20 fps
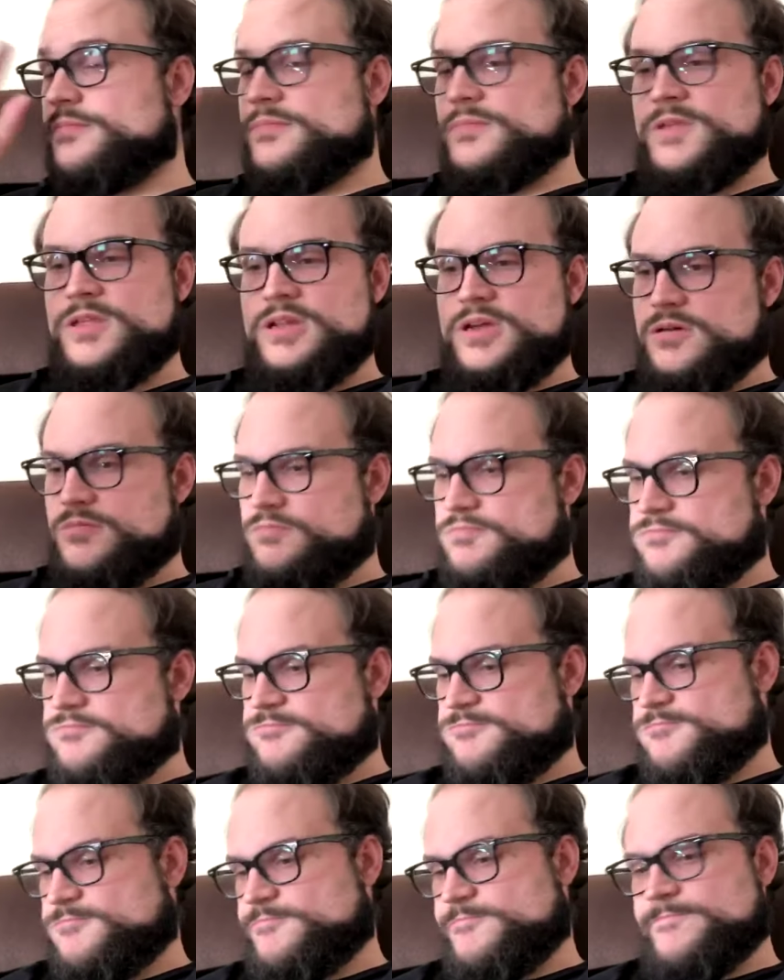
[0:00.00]
you know,
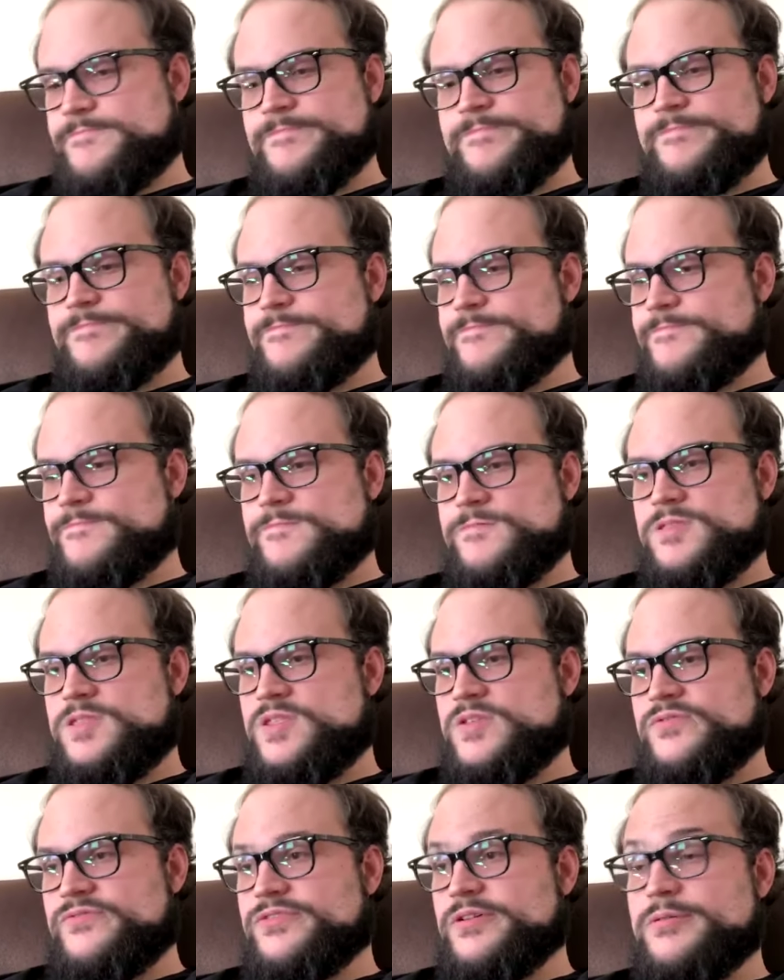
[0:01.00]

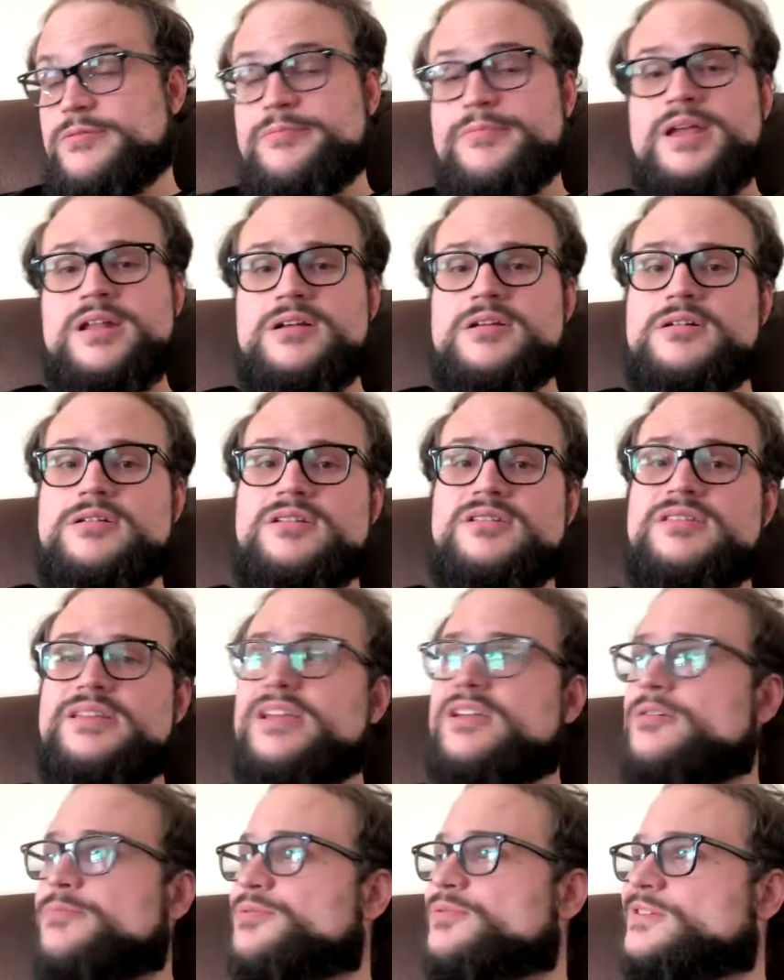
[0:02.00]
from a medical and
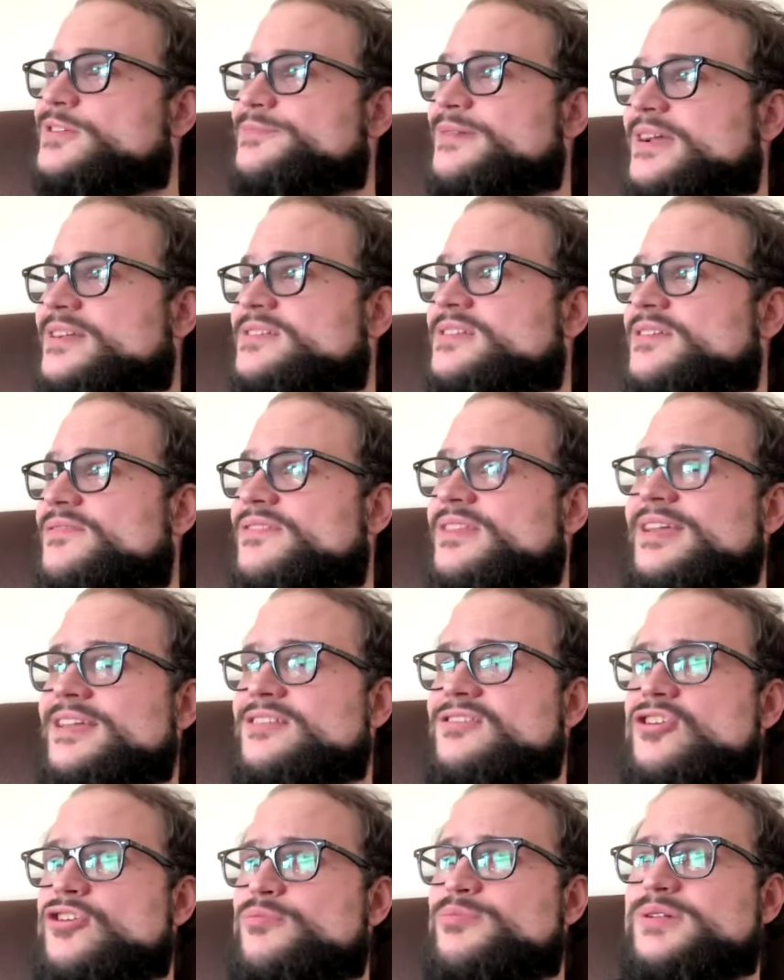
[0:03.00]
legal perspective,
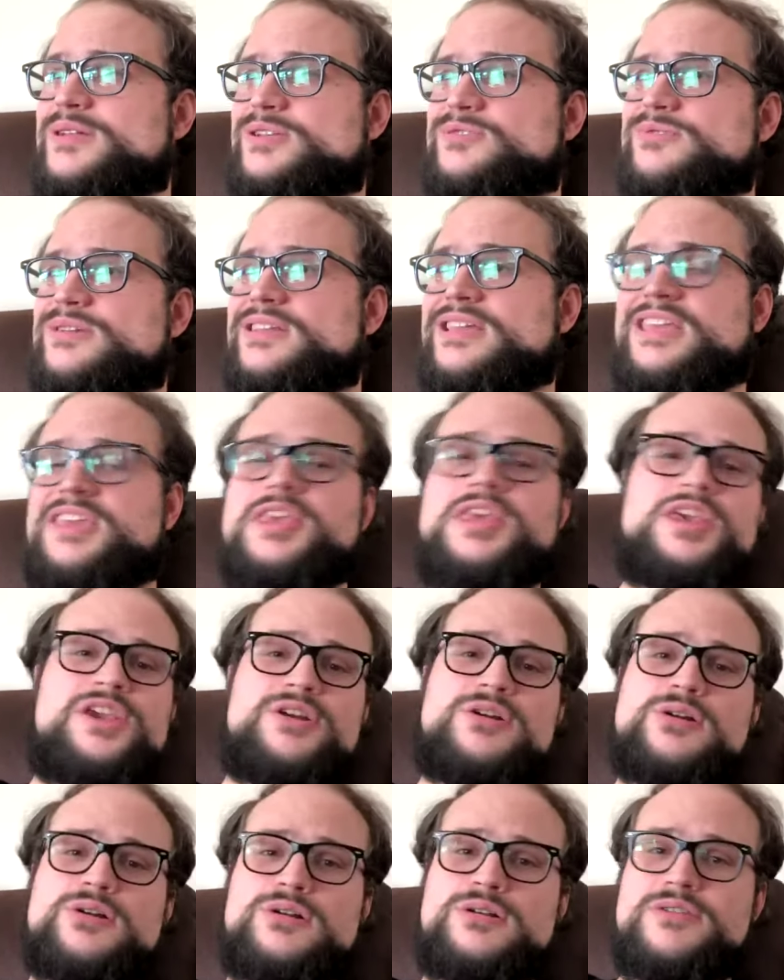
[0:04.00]
like nobody's really
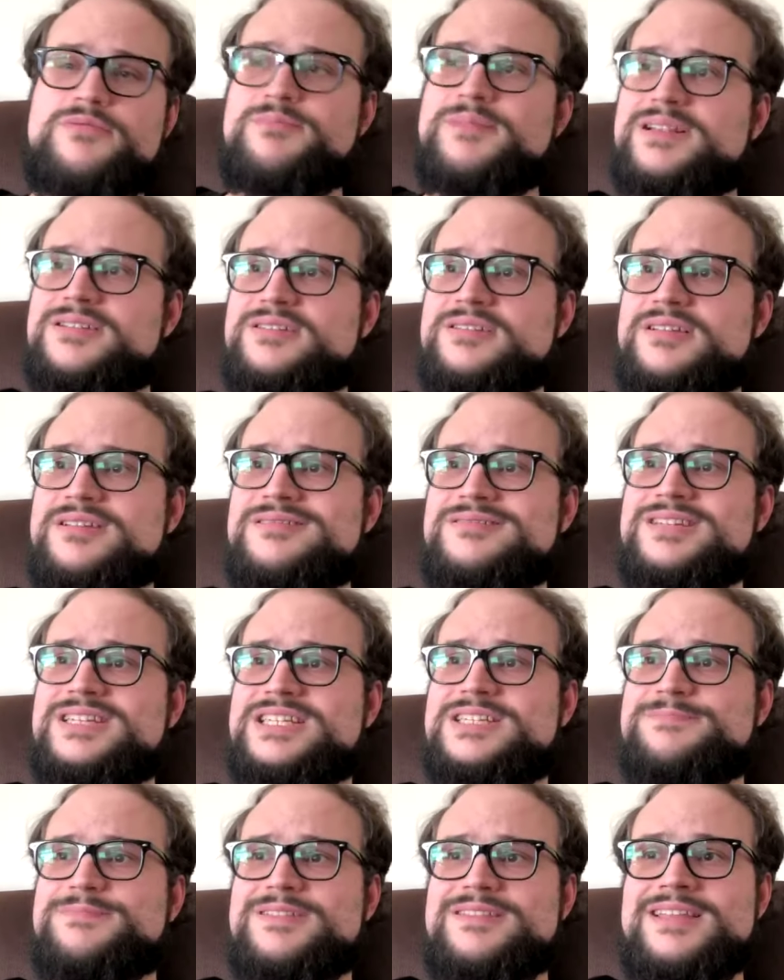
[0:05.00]
cured of mental
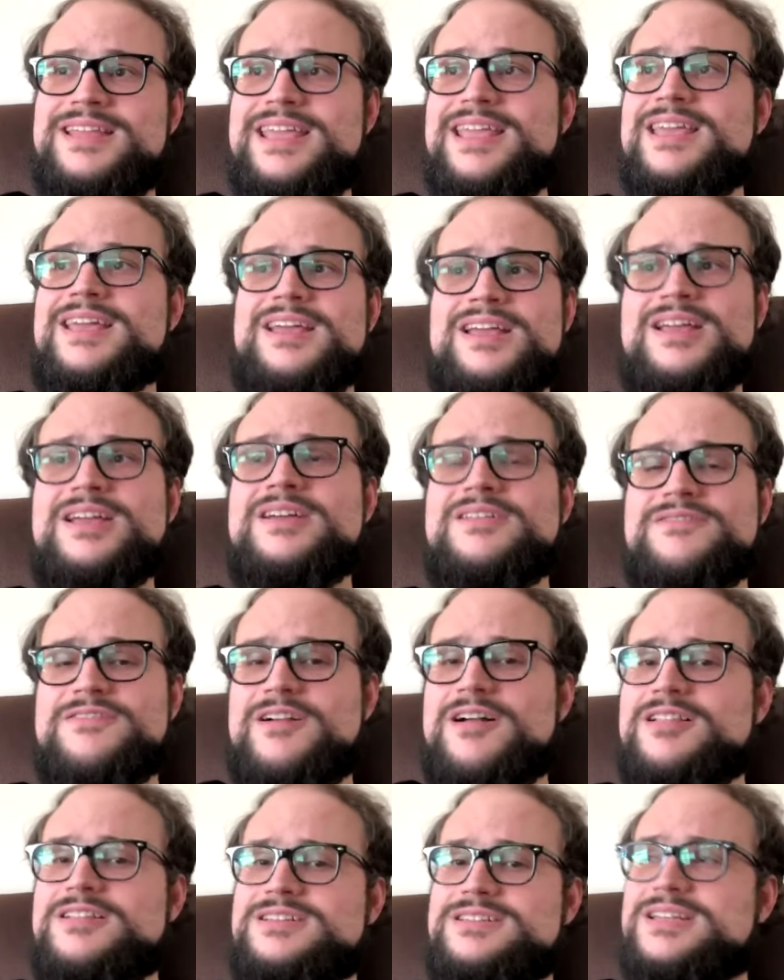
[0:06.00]
illness, but like
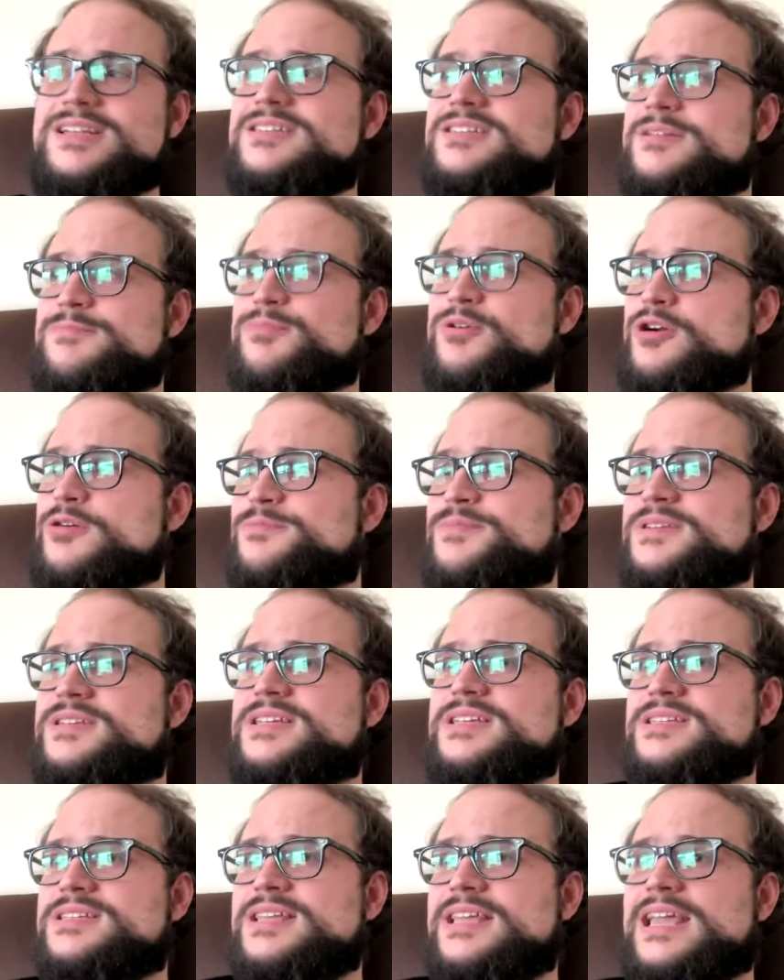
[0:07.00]
for all intents and
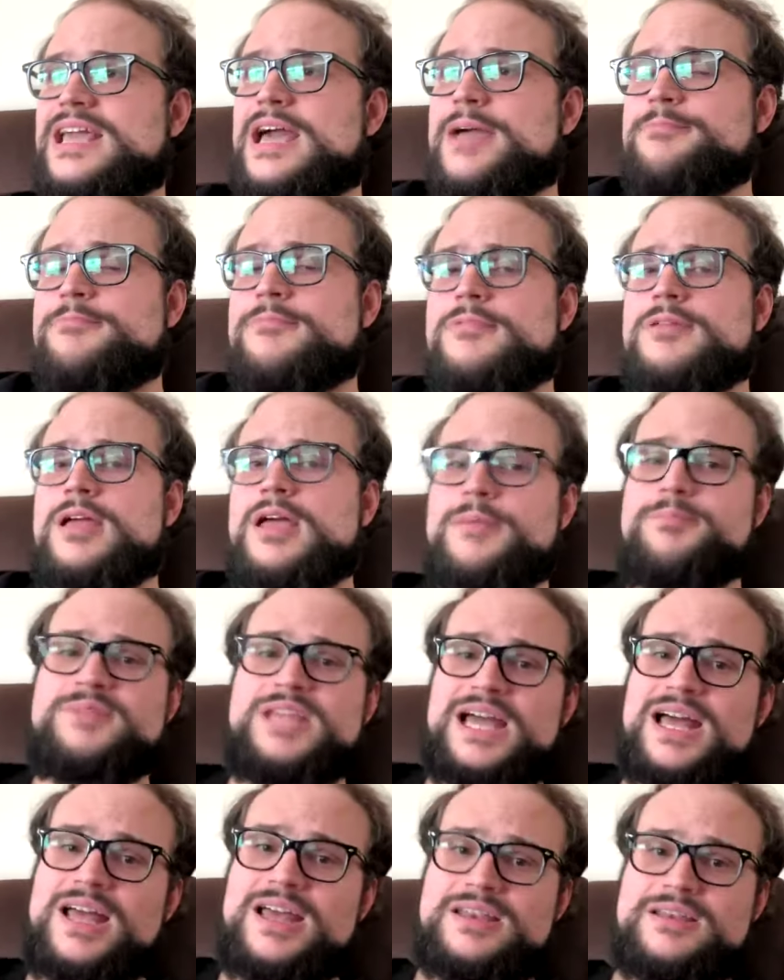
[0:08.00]
purposes, like I'm I'm
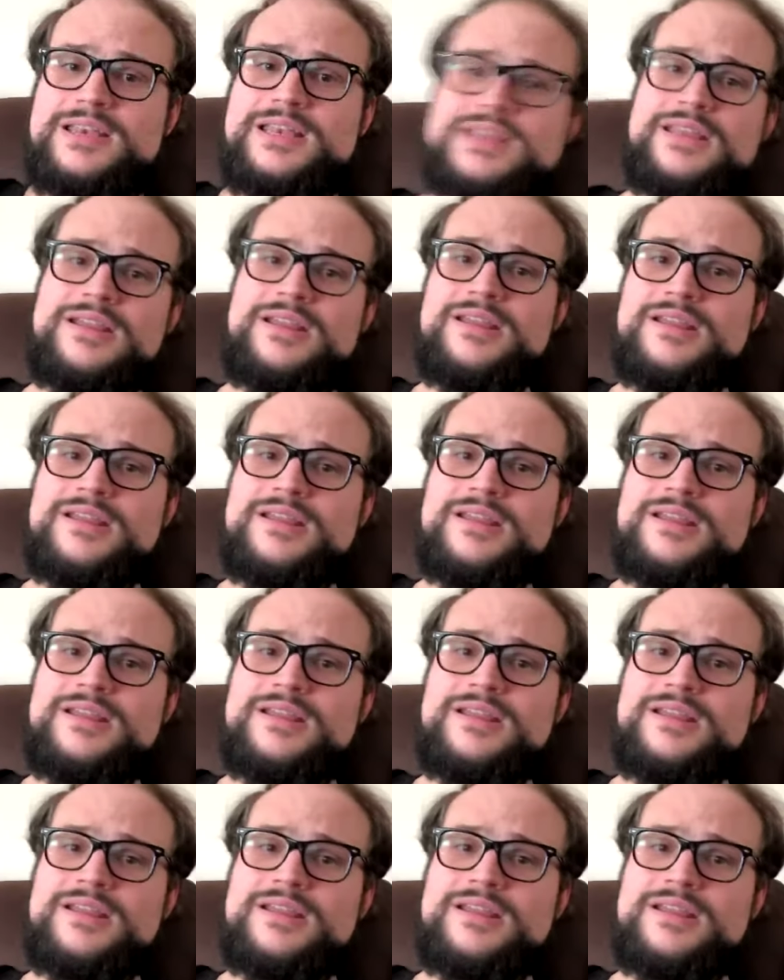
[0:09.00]
done.